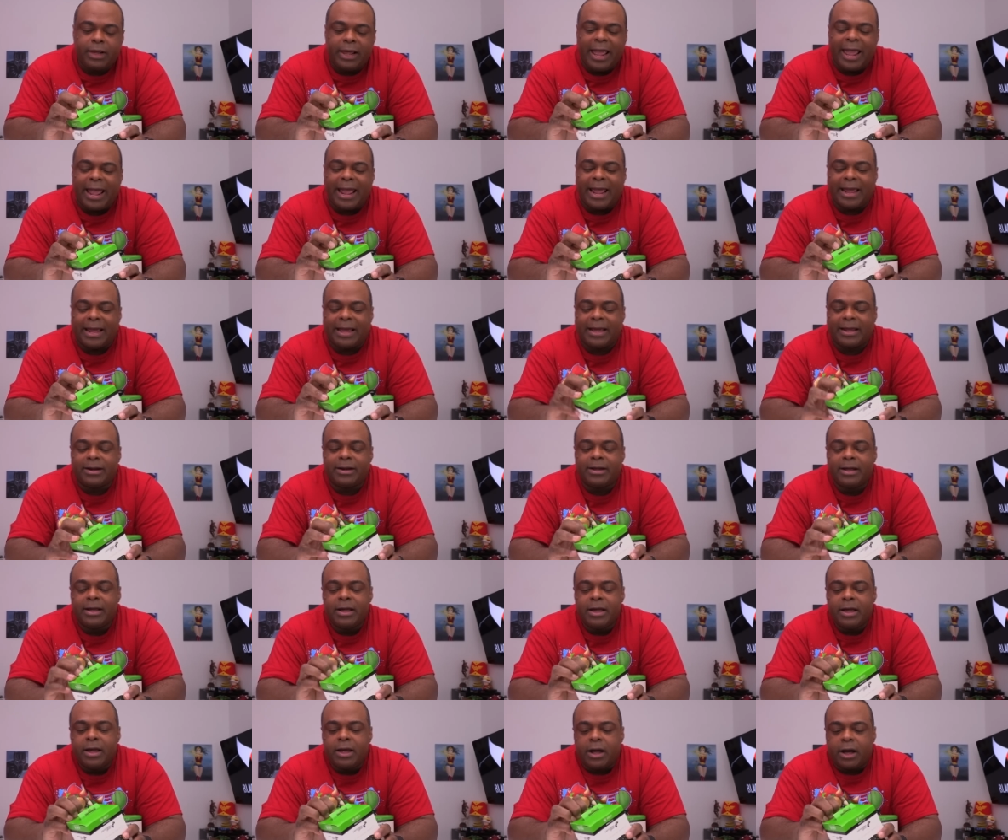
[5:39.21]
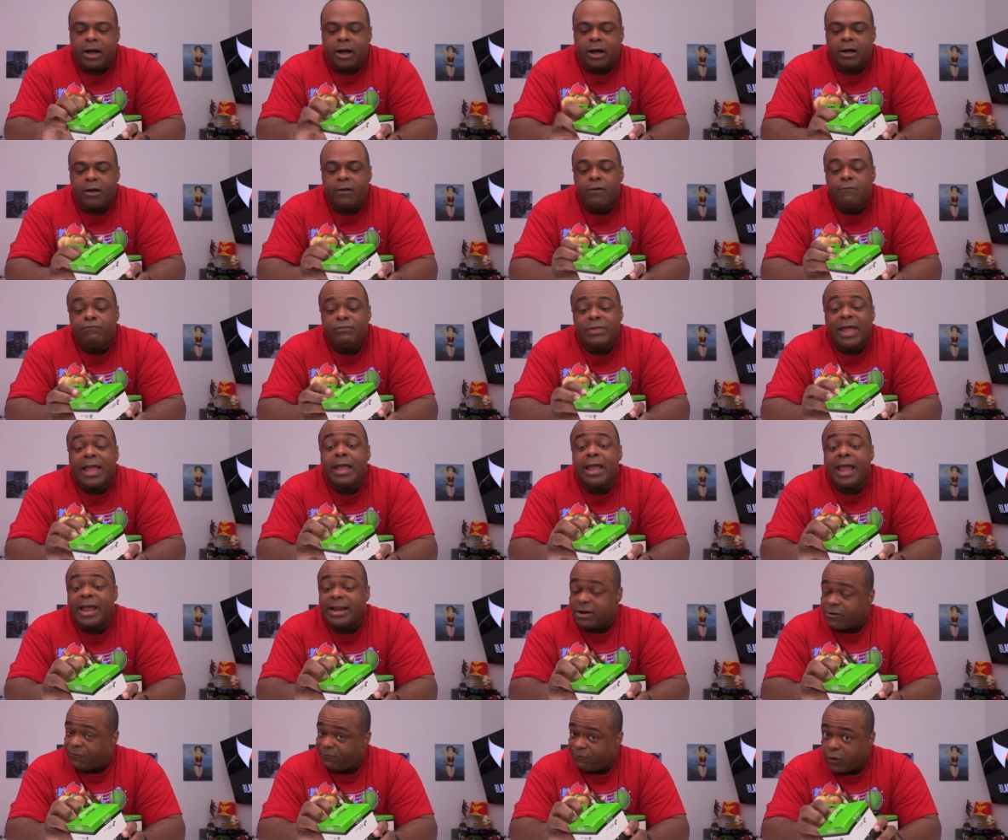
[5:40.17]
And uh, they
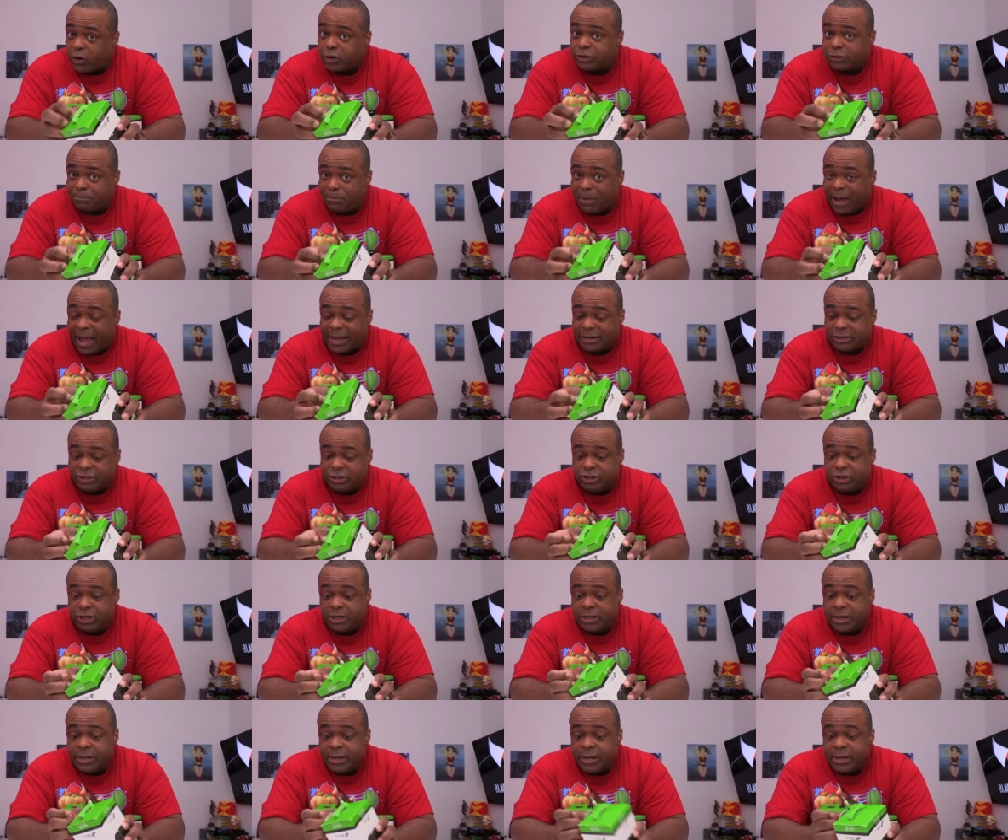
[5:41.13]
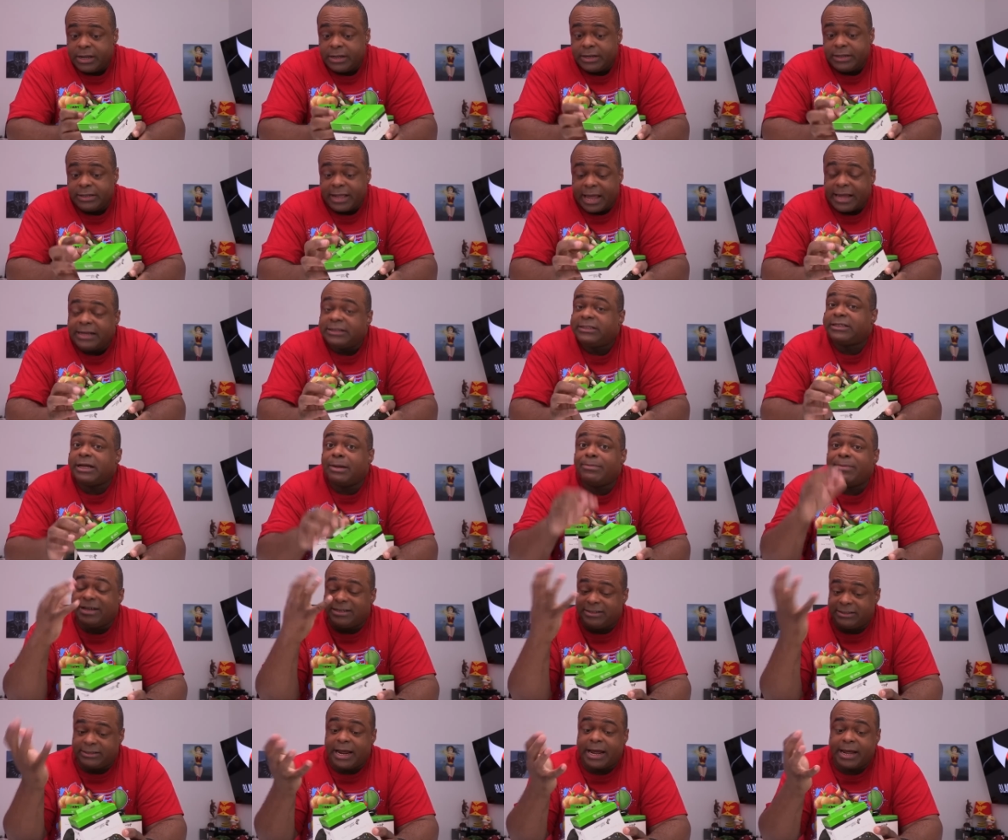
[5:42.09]
in the first batch, they sent me
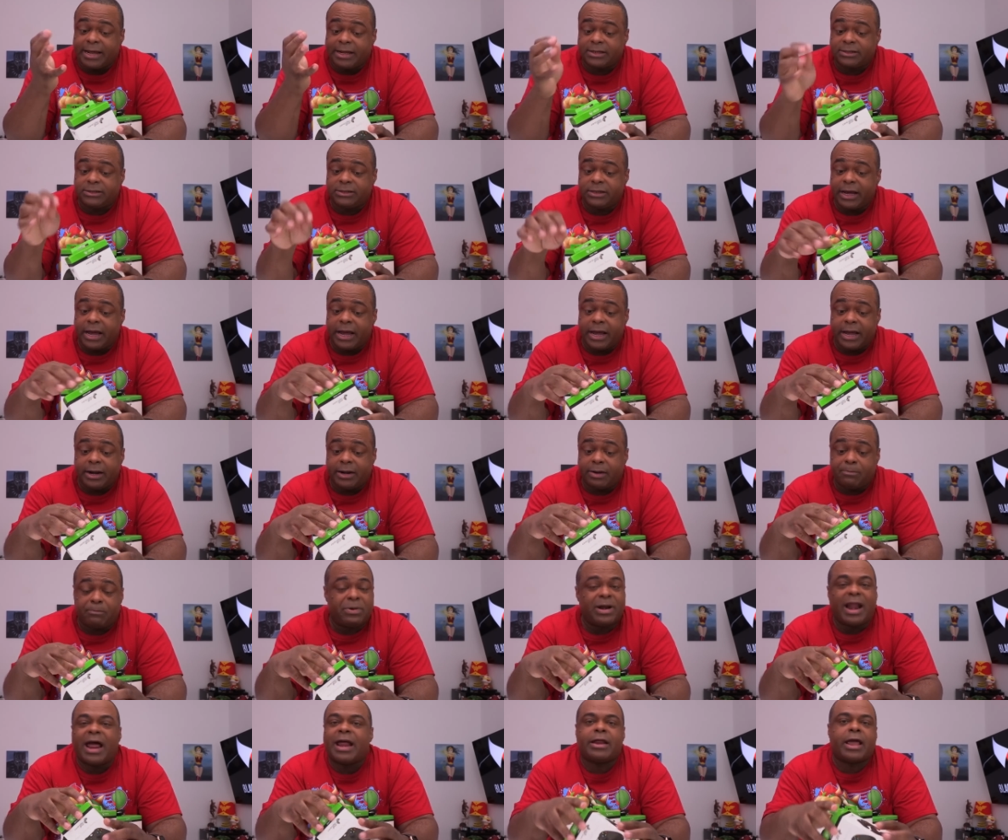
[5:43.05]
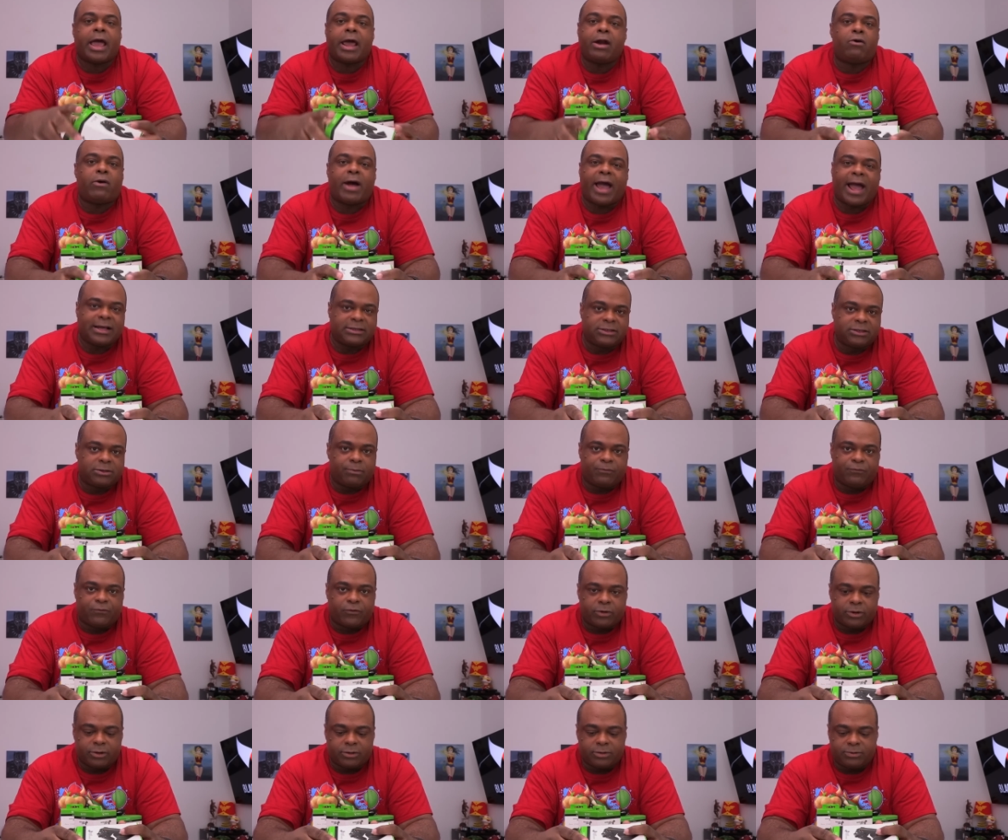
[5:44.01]
stands, and but I, I don't ask them
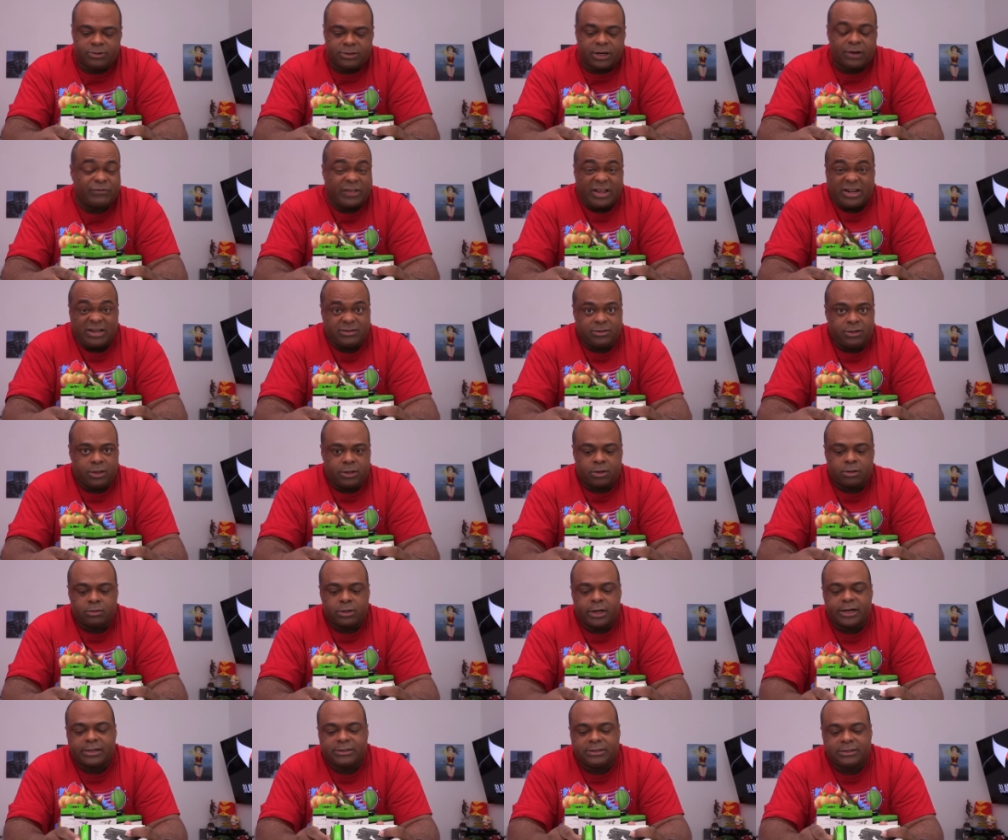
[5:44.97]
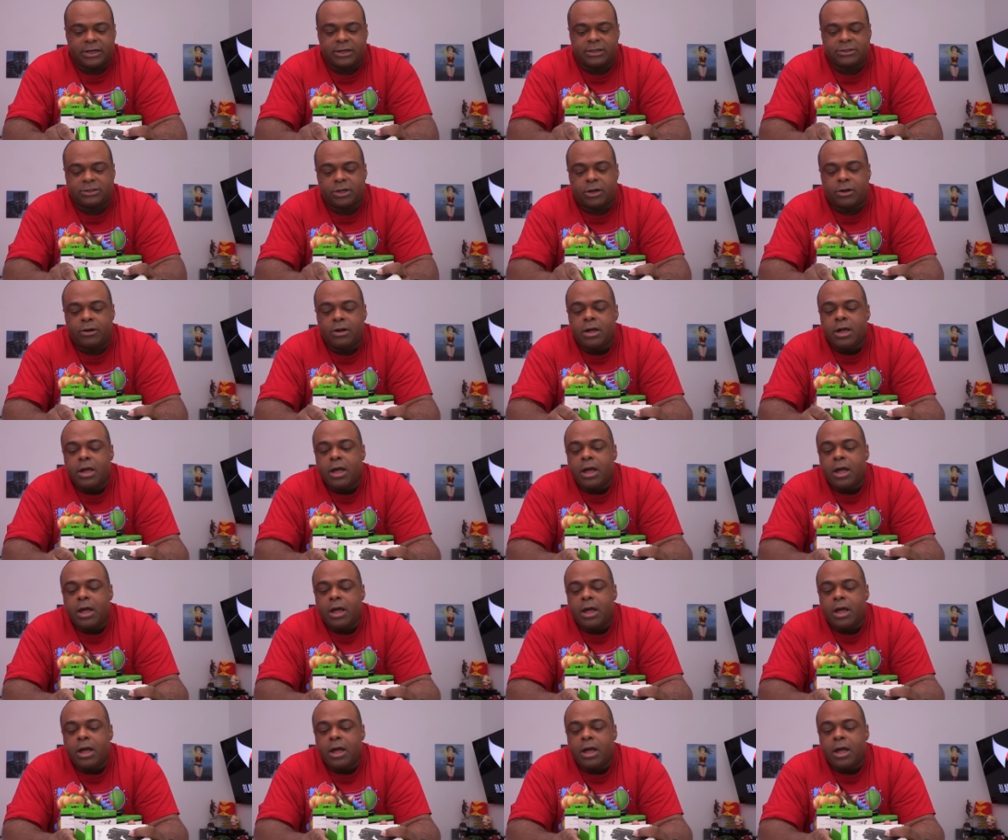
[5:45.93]
for stuff. They just you know they just send us stuff.